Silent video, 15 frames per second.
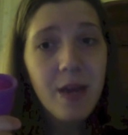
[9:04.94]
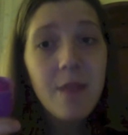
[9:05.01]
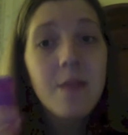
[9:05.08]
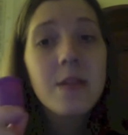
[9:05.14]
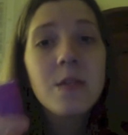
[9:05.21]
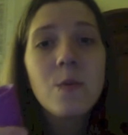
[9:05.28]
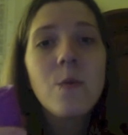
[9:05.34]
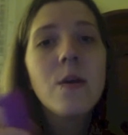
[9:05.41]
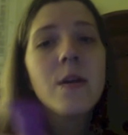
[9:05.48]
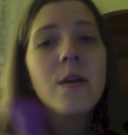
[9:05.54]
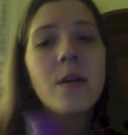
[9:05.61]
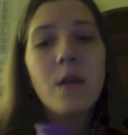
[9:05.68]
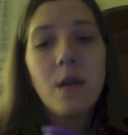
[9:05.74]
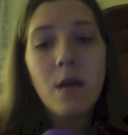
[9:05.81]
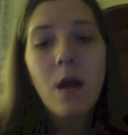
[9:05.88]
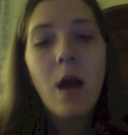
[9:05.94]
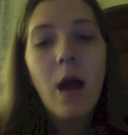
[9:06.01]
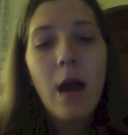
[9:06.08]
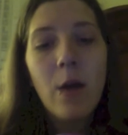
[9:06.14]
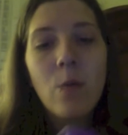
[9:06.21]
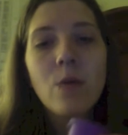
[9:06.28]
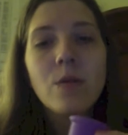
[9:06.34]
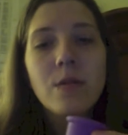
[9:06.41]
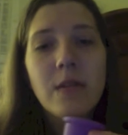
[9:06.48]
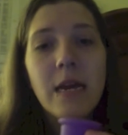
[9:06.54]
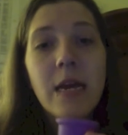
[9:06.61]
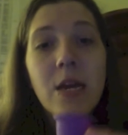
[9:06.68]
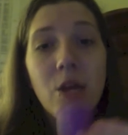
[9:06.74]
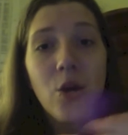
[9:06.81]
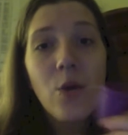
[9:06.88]
This one, I will
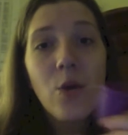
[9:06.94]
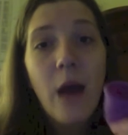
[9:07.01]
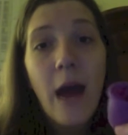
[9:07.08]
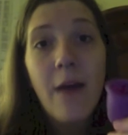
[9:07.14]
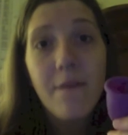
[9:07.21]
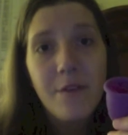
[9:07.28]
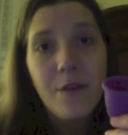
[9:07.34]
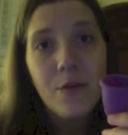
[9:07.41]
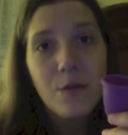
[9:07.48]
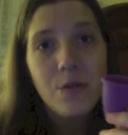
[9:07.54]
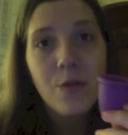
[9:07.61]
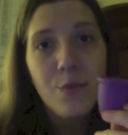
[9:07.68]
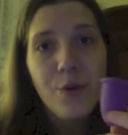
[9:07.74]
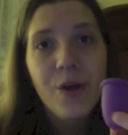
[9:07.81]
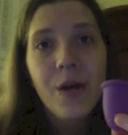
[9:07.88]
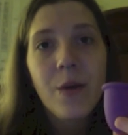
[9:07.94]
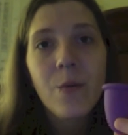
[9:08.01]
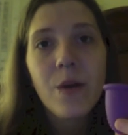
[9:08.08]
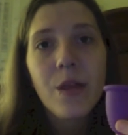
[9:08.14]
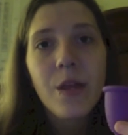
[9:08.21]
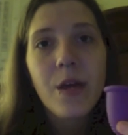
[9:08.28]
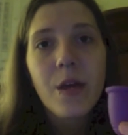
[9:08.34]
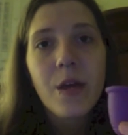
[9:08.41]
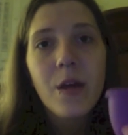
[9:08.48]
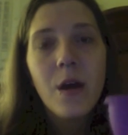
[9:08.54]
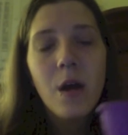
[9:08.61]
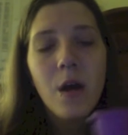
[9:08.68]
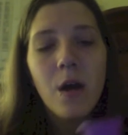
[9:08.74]
say you have to use lubricant with it.